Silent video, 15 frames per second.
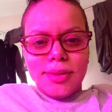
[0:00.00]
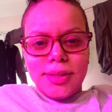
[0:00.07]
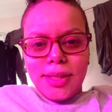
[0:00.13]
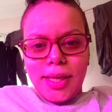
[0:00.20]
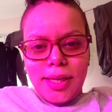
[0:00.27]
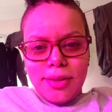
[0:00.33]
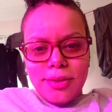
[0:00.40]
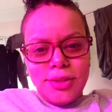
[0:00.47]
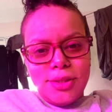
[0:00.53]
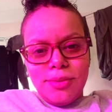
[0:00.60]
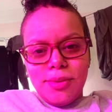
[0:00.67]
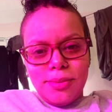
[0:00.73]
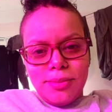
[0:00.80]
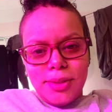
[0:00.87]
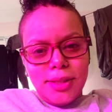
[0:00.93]

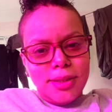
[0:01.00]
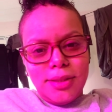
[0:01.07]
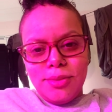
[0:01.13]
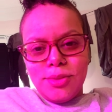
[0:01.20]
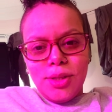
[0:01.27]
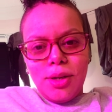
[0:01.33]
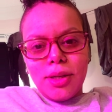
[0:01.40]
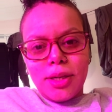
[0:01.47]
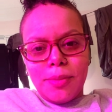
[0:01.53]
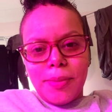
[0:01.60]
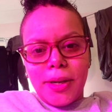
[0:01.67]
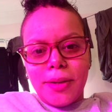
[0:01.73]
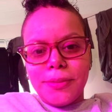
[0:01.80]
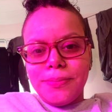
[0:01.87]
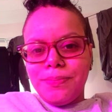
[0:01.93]
what are you talking
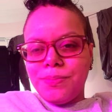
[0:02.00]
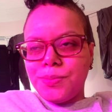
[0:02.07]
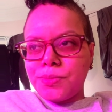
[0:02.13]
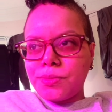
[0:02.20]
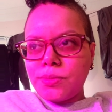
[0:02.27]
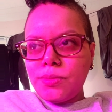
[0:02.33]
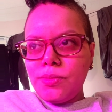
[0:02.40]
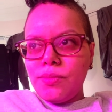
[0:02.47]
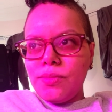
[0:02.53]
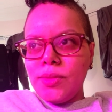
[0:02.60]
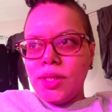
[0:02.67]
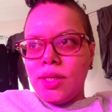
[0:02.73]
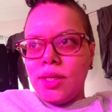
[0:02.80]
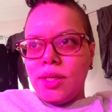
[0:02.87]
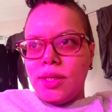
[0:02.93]
about?
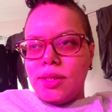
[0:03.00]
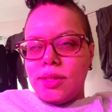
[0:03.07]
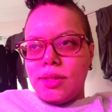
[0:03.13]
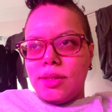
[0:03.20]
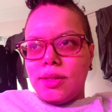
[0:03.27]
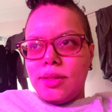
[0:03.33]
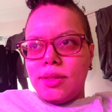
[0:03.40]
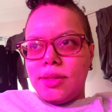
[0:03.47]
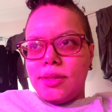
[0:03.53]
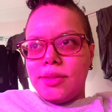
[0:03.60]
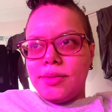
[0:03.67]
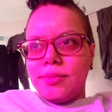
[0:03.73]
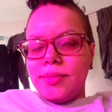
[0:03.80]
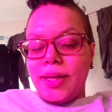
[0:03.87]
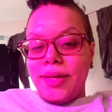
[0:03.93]

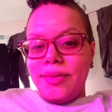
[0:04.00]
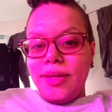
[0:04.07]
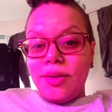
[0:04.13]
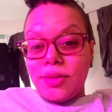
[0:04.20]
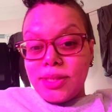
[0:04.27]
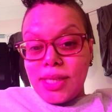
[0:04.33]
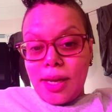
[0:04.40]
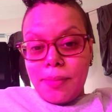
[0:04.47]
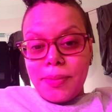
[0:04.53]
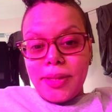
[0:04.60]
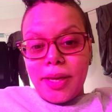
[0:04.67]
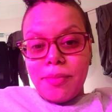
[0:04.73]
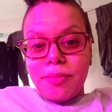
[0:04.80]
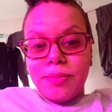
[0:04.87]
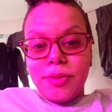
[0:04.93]
And then on top of
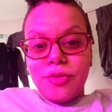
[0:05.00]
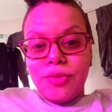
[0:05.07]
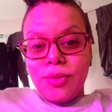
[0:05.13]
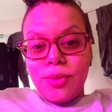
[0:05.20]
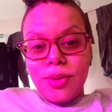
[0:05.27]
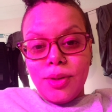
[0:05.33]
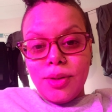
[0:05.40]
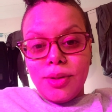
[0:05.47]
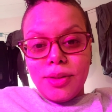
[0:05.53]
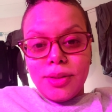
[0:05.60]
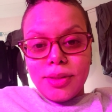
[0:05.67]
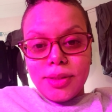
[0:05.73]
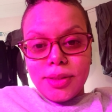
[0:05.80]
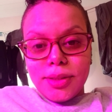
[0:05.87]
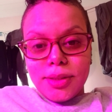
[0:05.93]
that, before
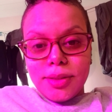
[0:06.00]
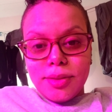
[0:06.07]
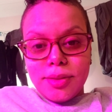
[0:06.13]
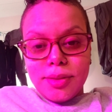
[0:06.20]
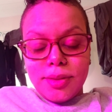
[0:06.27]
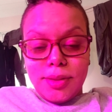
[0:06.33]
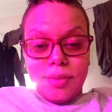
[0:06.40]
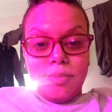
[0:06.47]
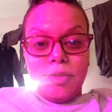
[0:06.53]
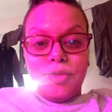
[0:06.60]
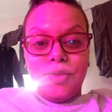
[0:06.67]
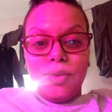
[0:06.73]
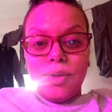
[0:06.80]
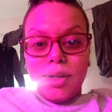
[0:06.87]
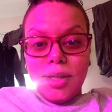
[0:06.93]

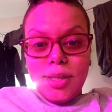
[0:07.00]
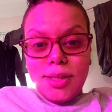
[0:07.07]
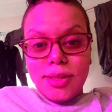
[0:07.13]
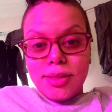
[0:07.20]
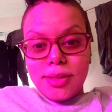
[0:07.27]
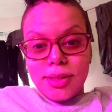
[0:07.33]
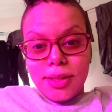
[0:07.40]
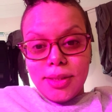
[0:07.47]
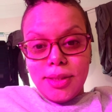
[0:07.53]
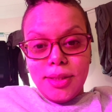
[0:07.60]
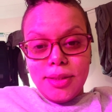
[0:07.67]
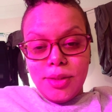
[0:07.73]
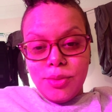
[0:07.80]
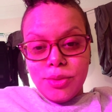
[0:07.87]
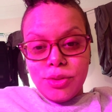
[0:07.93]
us,
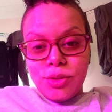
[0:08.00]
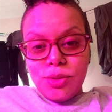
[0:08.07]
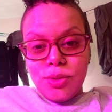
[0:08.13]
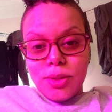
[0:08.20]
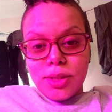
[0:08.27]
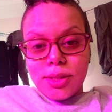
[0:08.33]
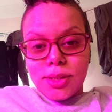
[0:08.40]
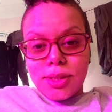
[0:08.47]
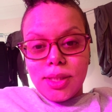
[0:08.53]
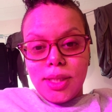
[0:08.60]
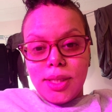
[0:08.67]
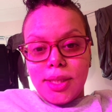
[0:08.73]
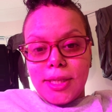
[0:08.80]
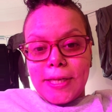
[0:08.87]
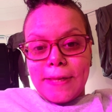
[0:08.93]
then there was Source.
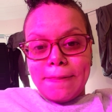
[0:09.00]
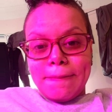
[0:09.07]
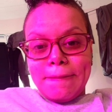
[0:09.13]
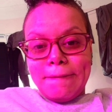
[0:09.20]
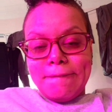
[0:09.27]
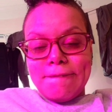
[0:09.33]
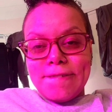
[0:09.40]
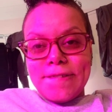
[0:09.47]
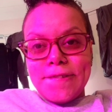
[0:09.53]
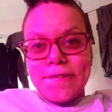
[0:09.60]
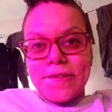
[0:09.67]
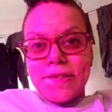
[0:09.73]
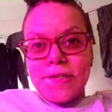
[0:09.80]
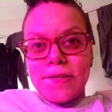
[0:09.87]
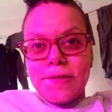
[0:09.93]

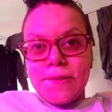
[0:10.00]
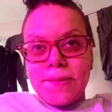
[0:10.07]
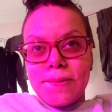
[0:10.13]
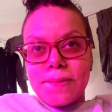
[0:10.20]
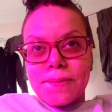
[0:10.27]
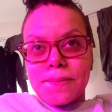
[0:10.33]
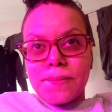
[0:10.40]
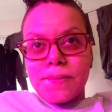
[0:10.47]
And so